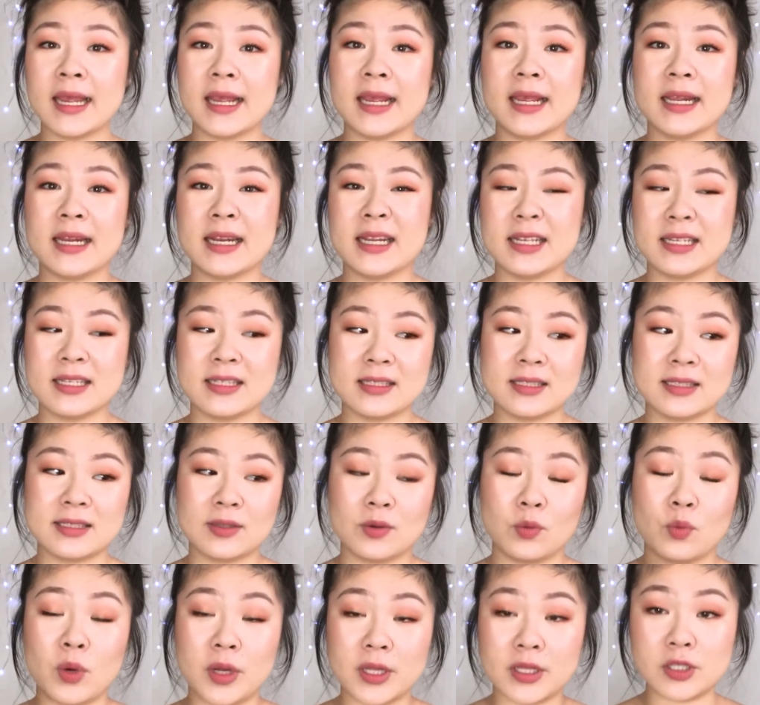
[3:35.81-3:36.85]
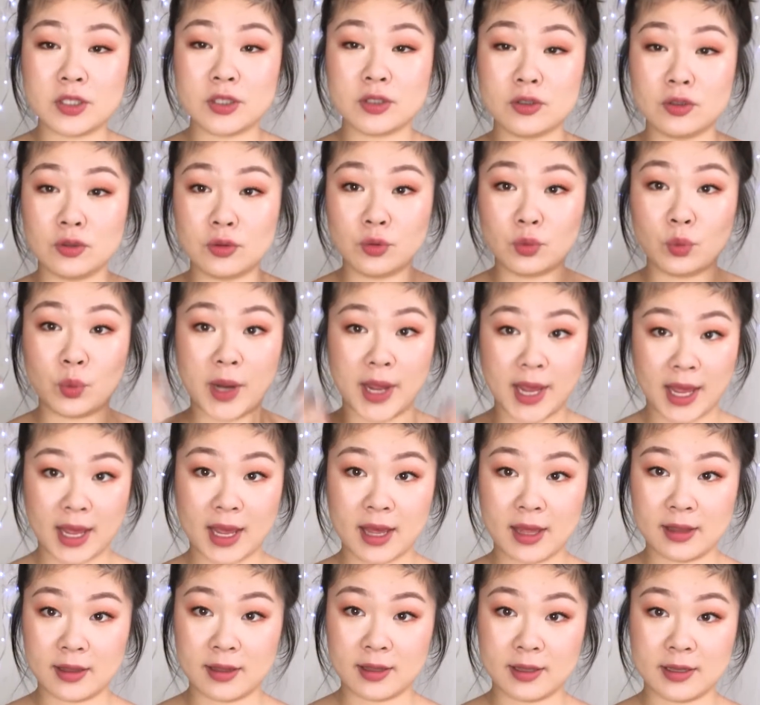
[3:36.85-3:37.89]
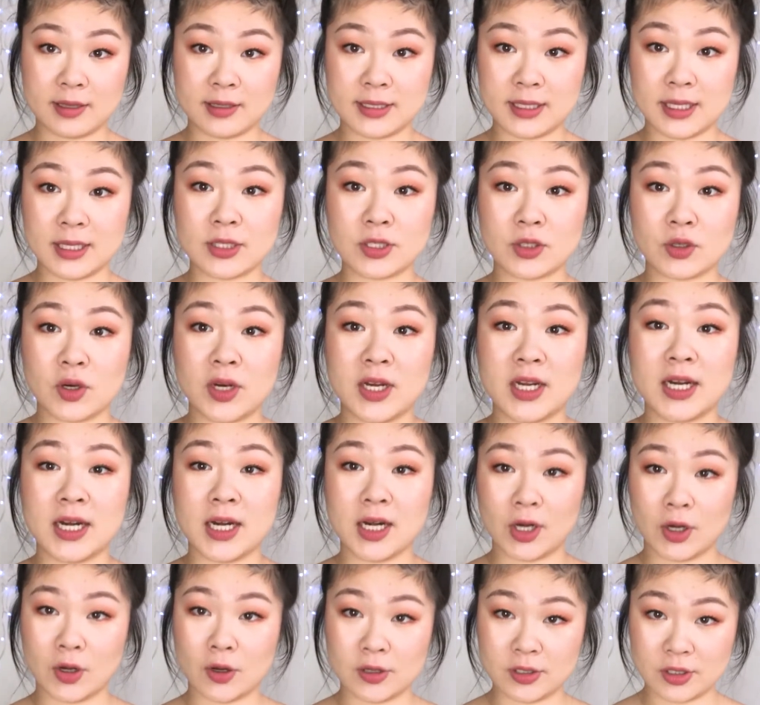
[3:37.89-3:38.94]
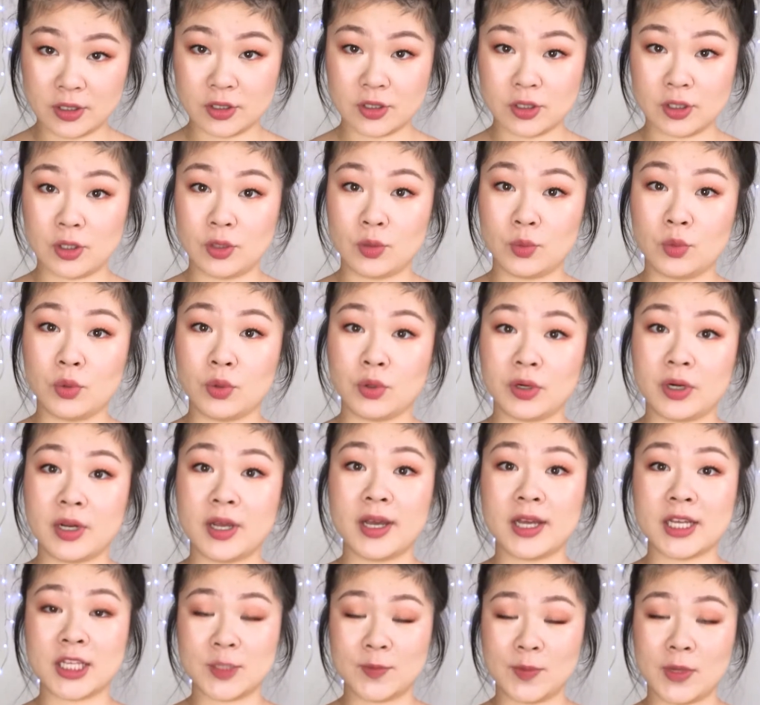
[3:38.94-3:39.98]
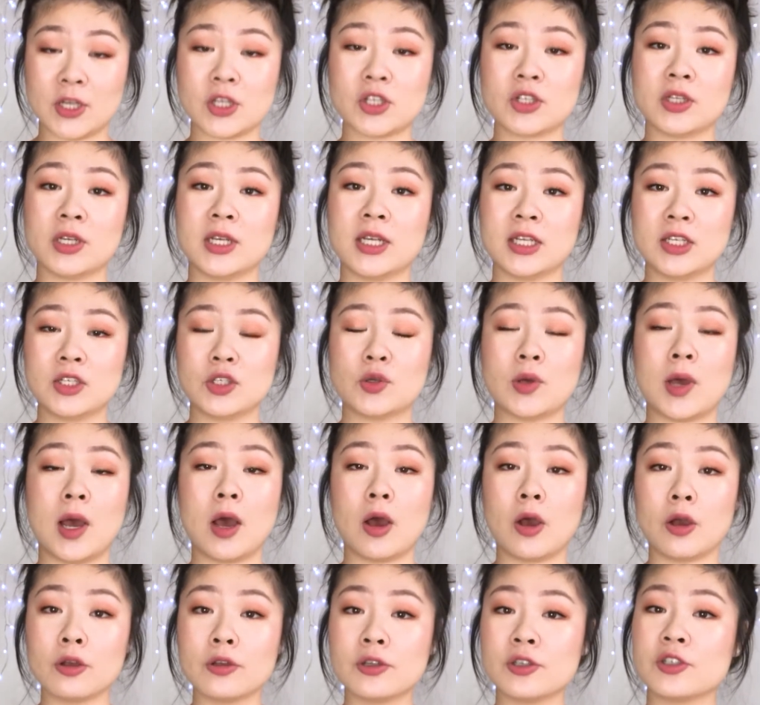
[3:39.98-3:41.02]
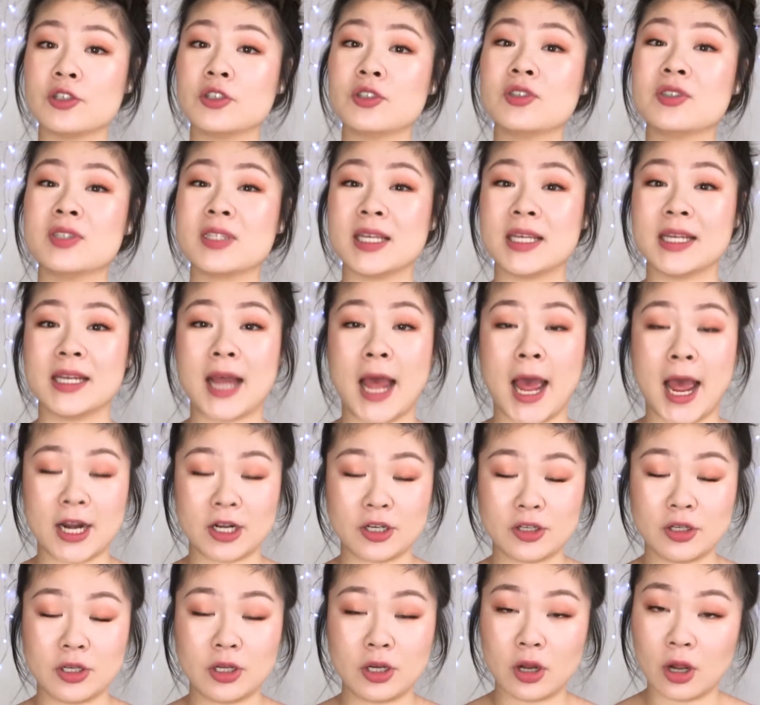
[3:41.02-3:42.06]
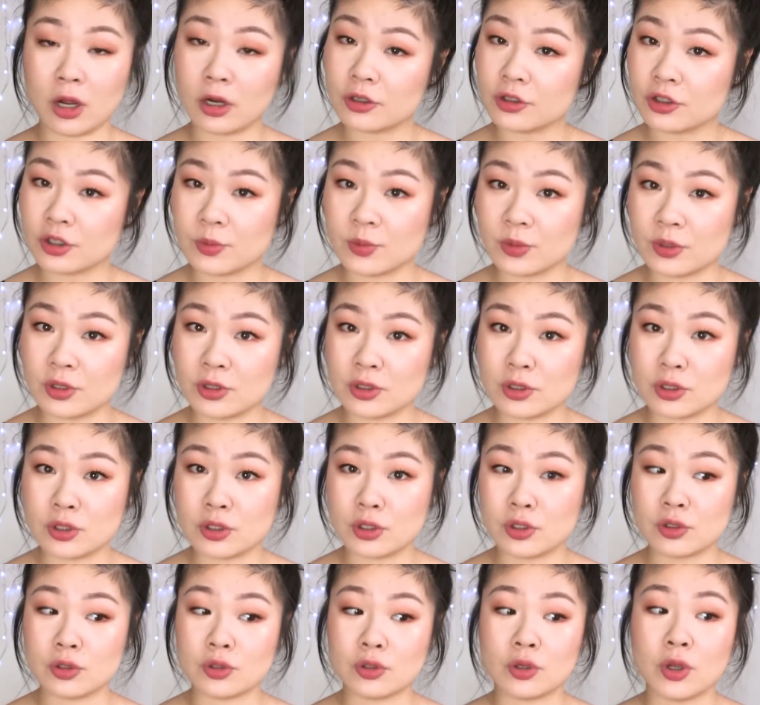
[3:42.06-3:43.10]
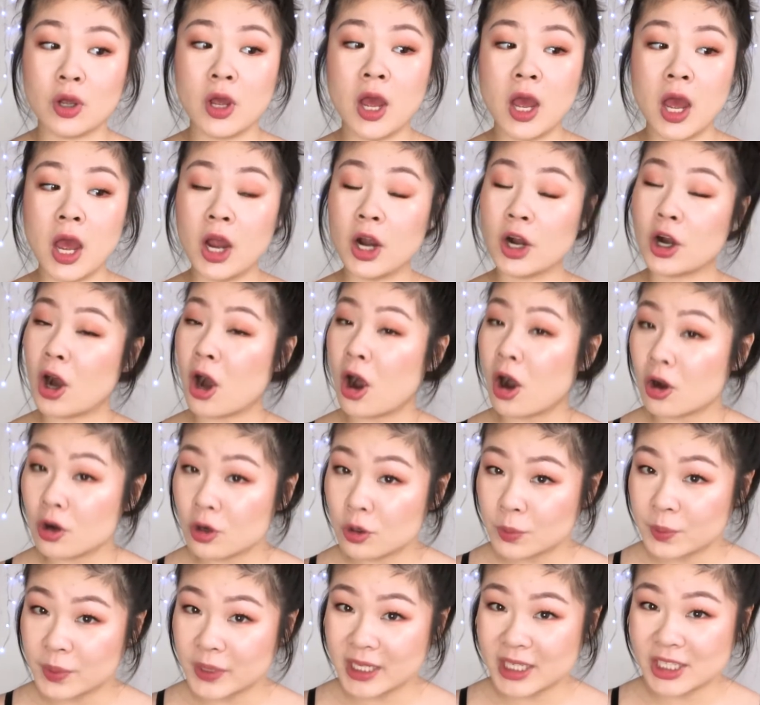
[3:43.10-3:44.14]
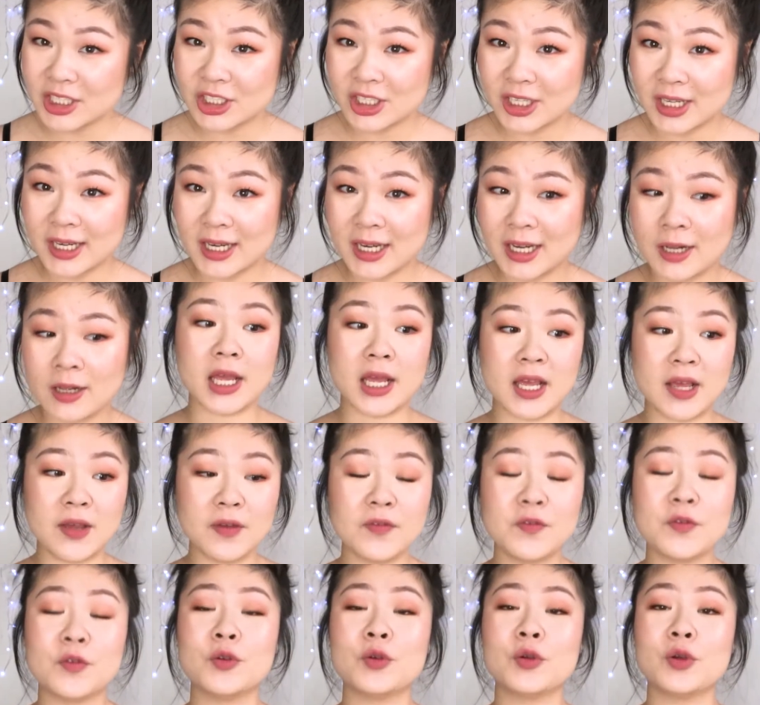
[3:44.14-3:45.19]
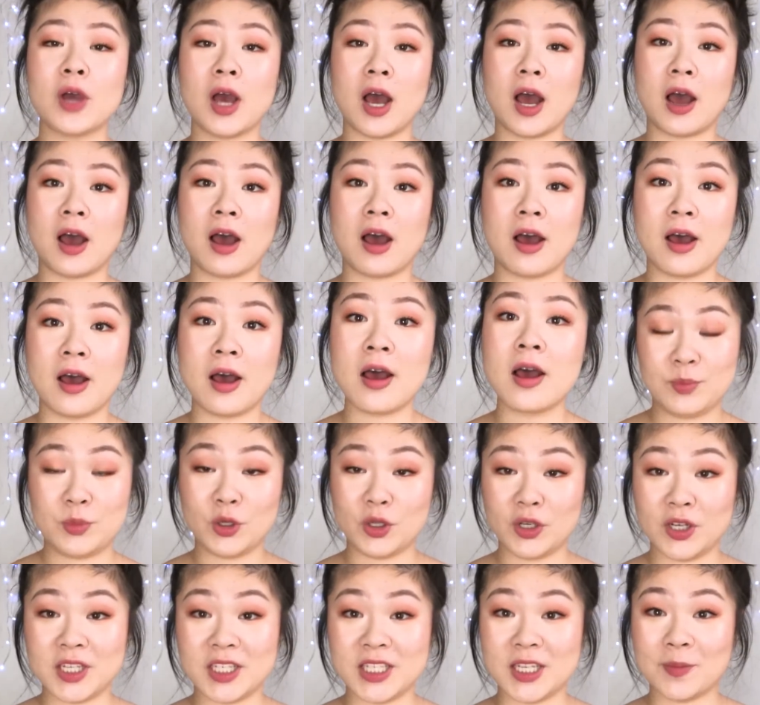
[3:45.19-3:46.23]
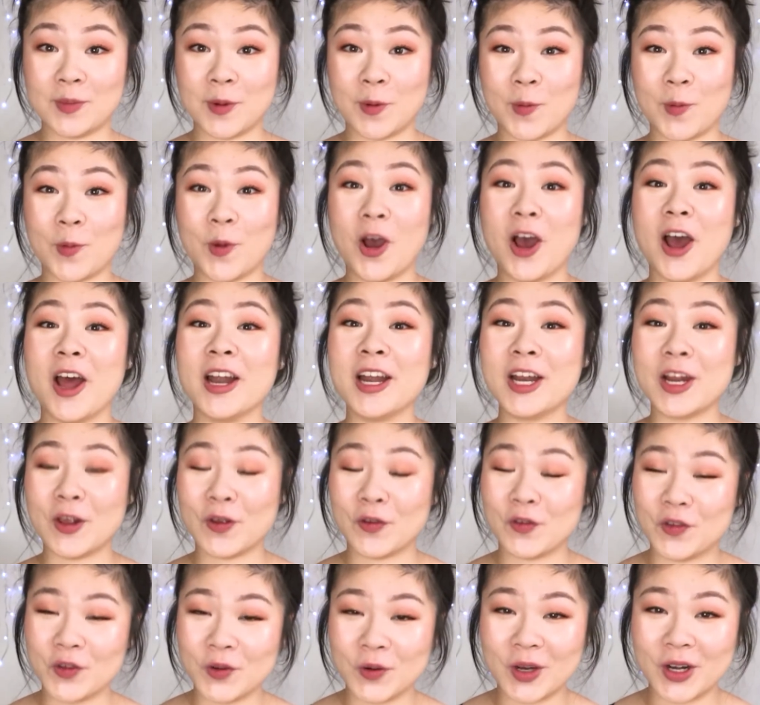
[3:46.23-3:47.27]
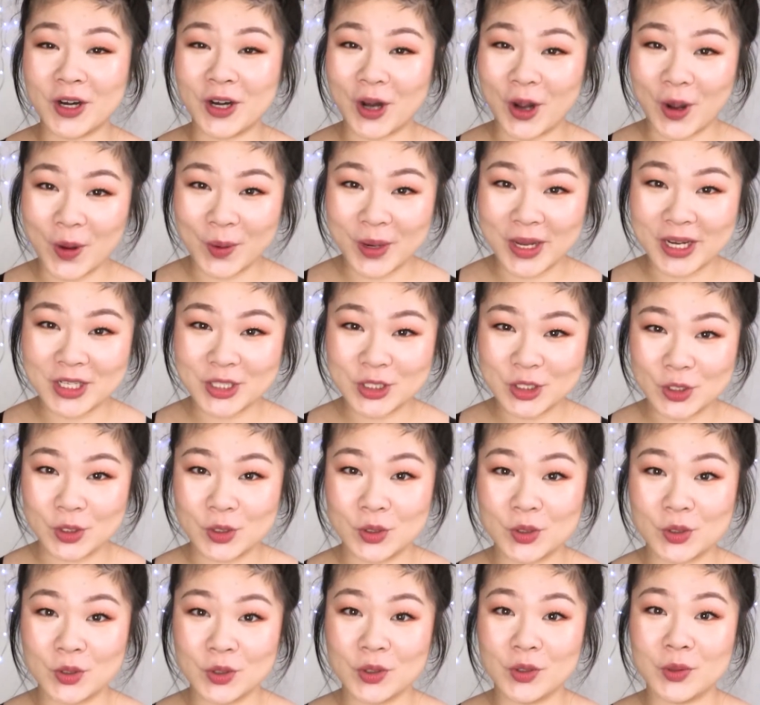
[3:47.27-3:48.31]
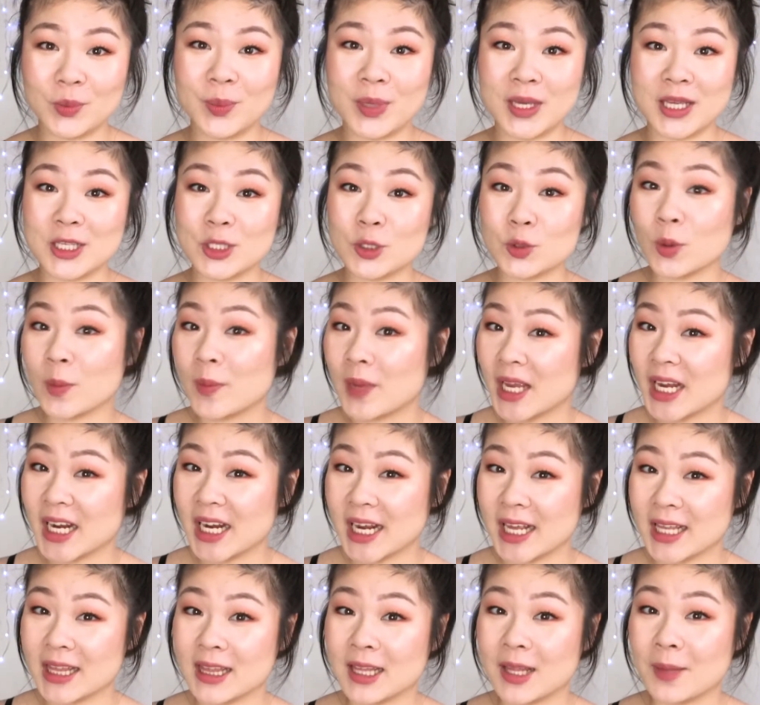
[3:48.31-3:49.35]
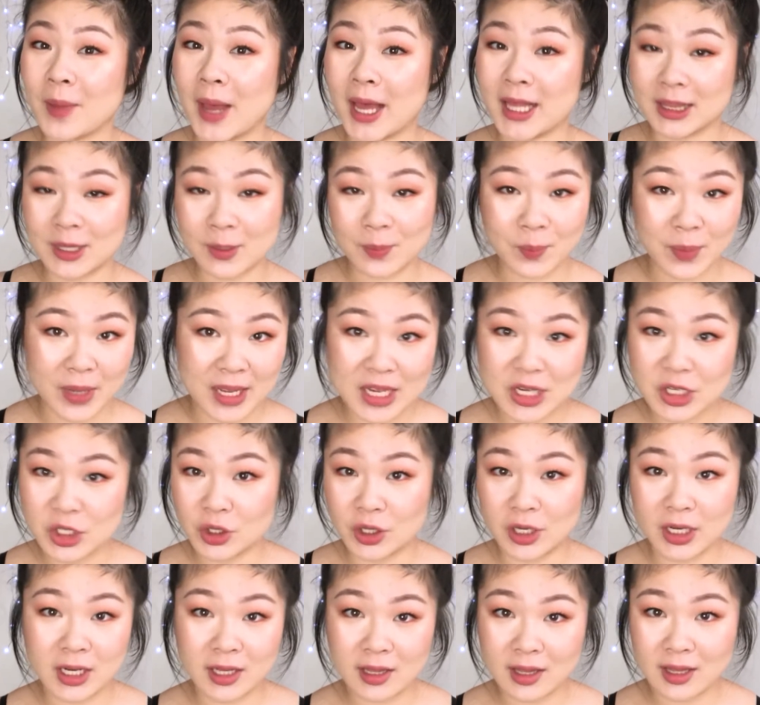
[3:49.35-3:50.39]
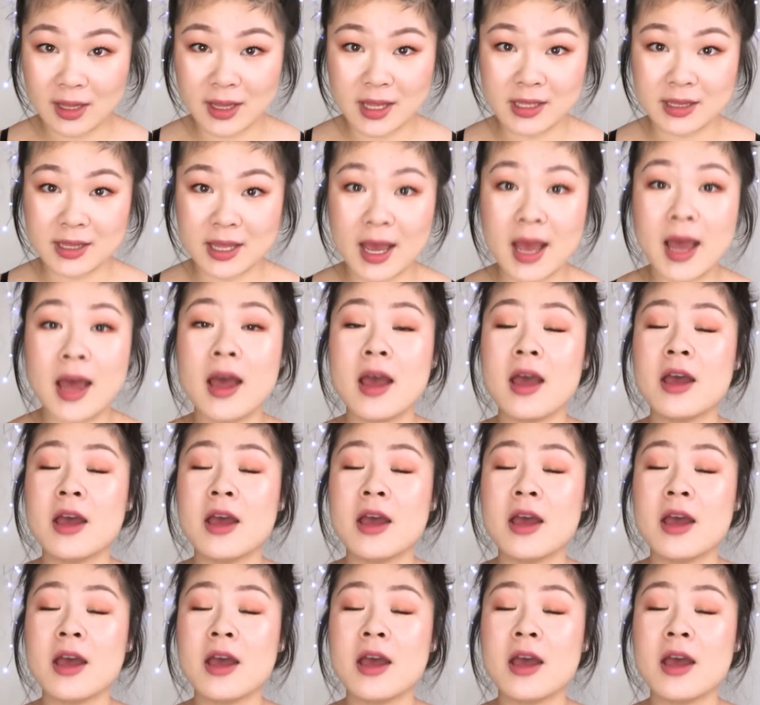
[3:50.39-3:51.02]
It is, once you wear the sunscreen and it goes into the water, especially into our oceans, it actually contributes to coral bleaching. If you are, beauty tip number one, if you are going to be swimming in the at the beach or anything like that,